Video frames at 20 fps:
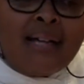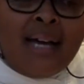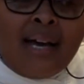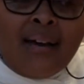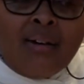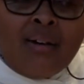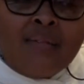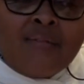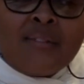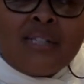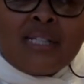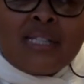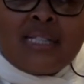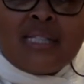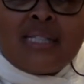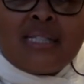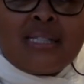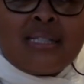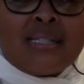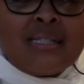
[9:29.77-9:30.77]
down off
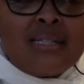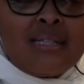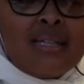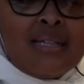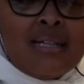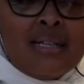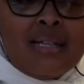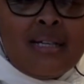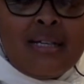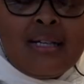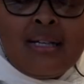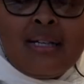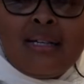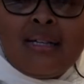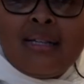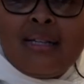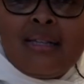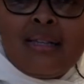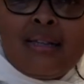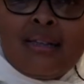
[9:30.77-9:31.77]
this
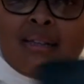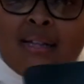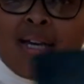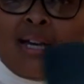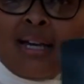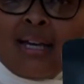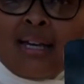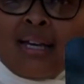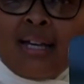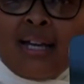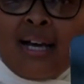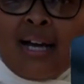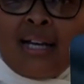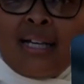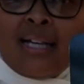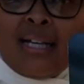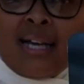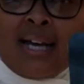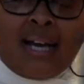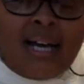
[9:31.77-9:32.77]
thing. Get out
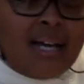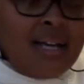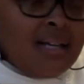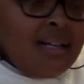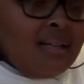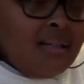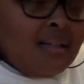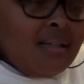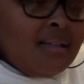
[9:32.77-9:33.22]
of your head.